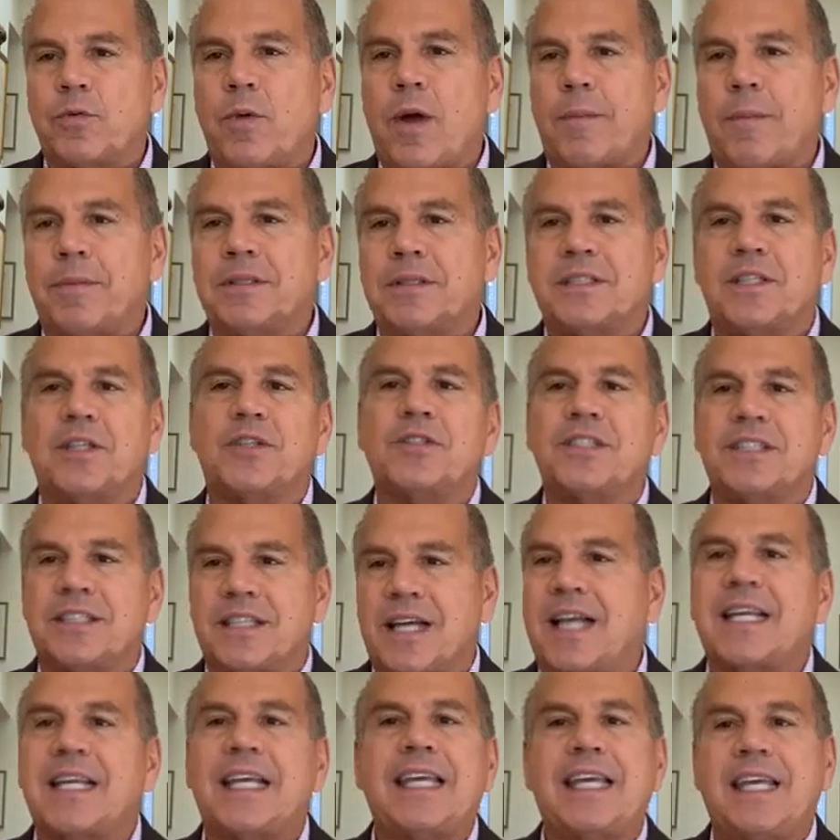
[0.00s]
weapons, they're
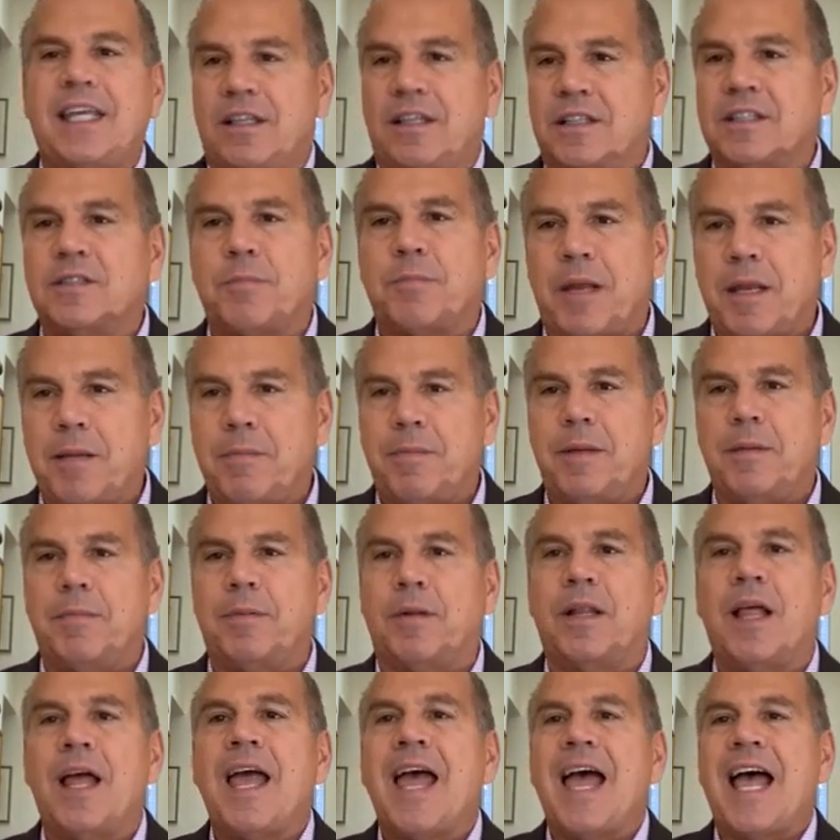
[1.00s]
designed to kill as many
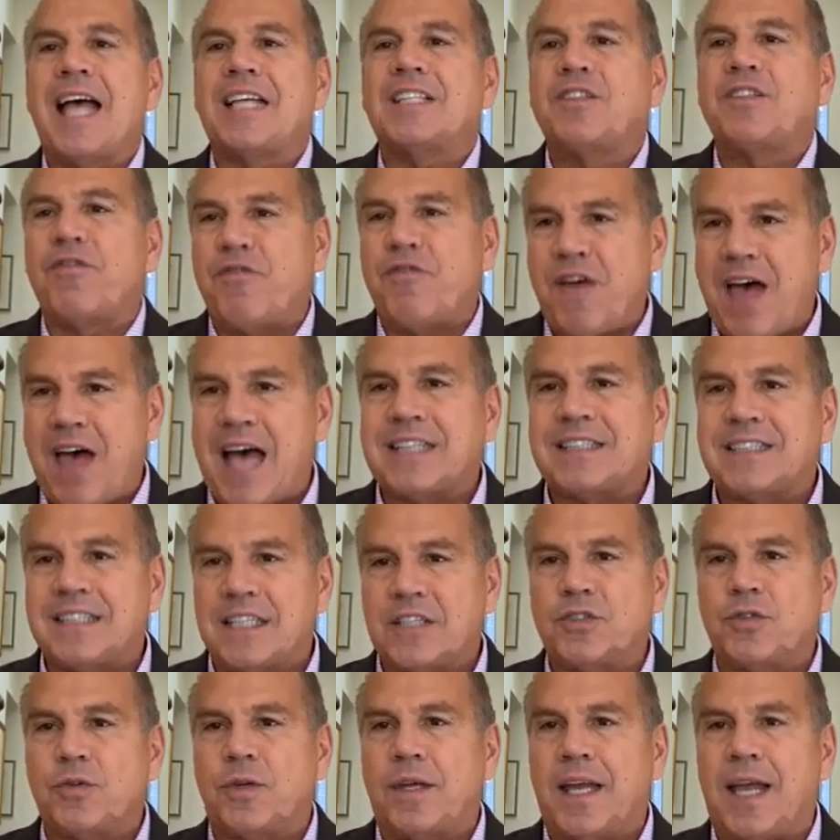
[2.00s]
people as fast
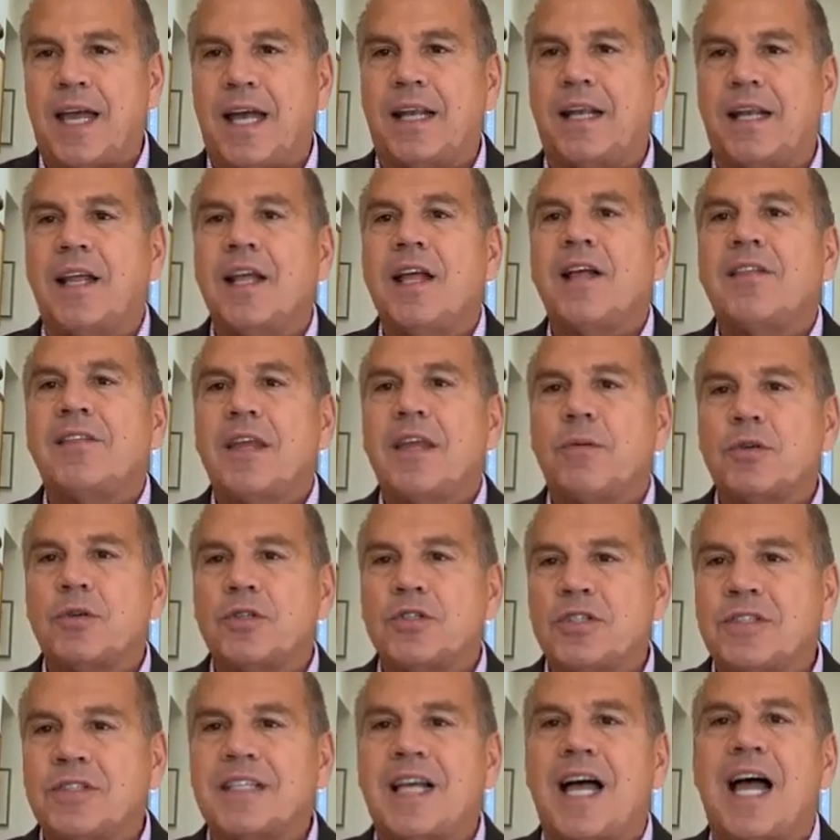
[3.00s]
as you can. They were
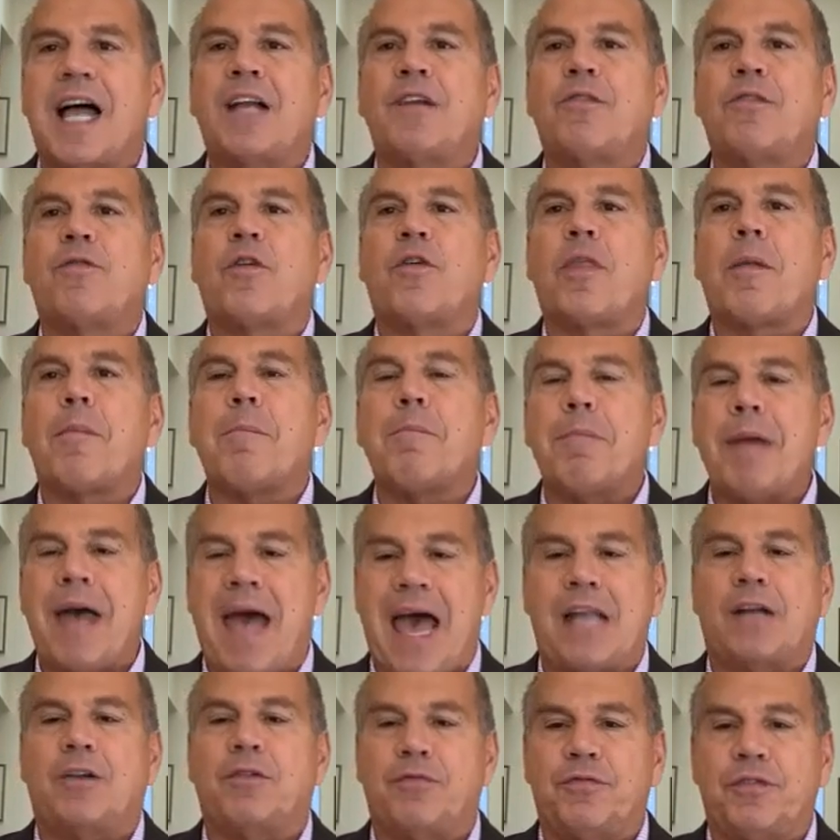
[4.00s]
designed for the
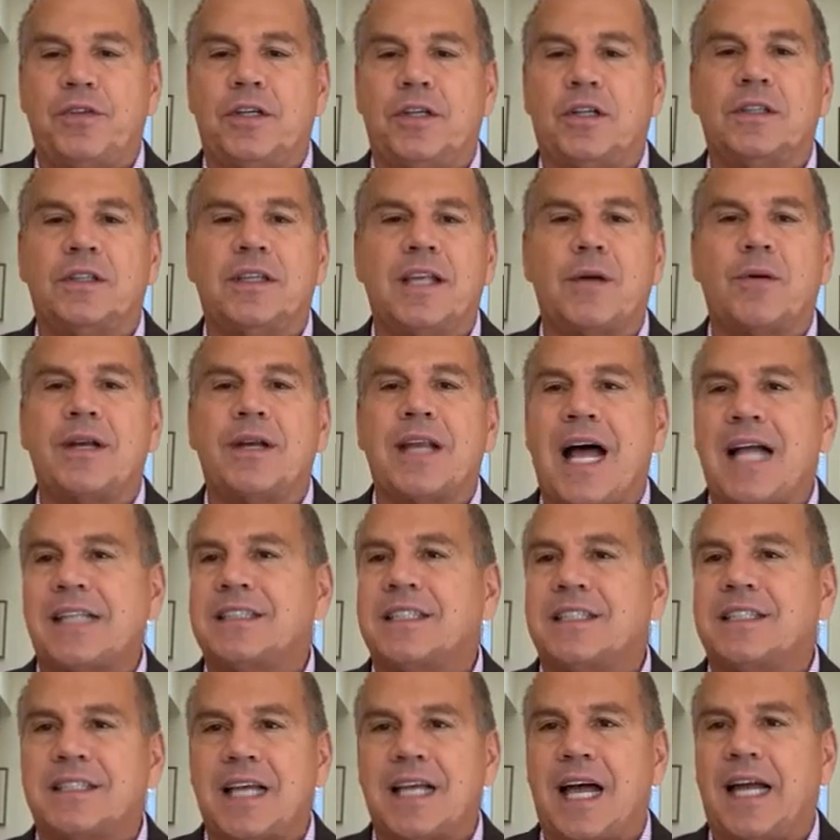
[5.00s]
battlefield. They were not
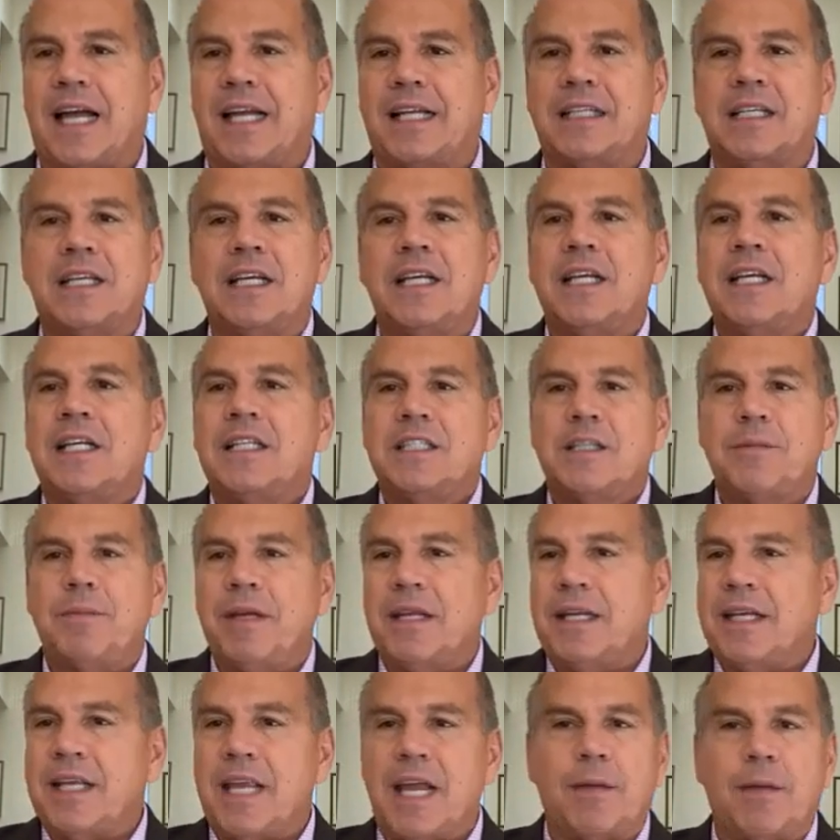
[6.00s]
designed to
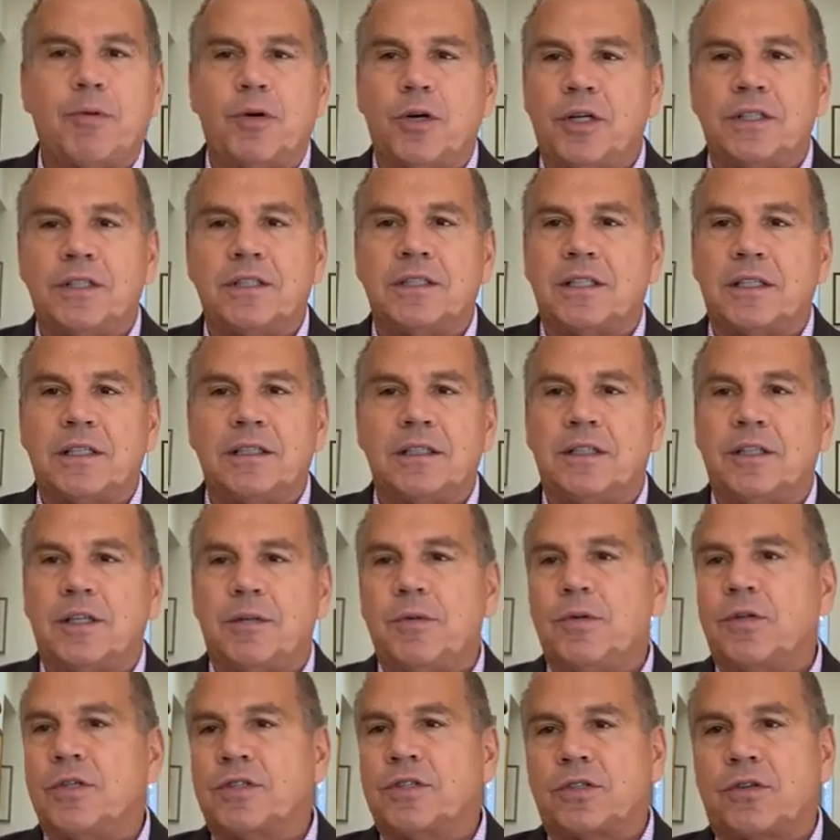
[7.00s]
be in neighborhoods and
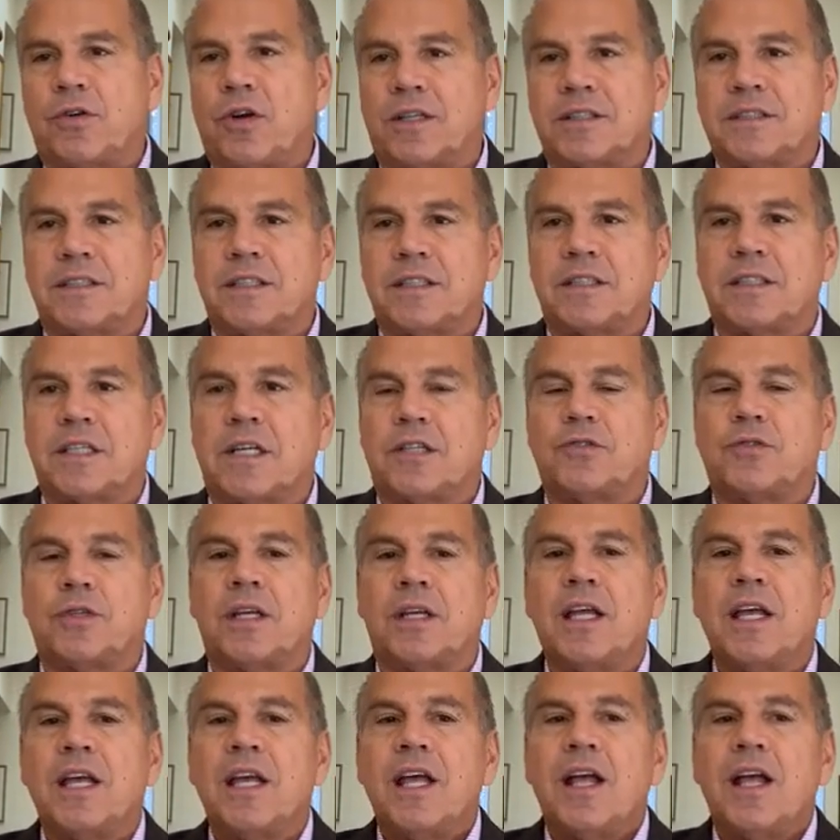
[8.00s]
communities across this country.